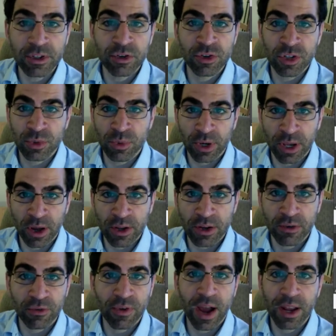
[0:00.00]
You're just working on your
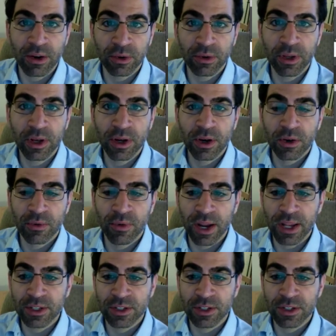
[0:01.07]
final, right?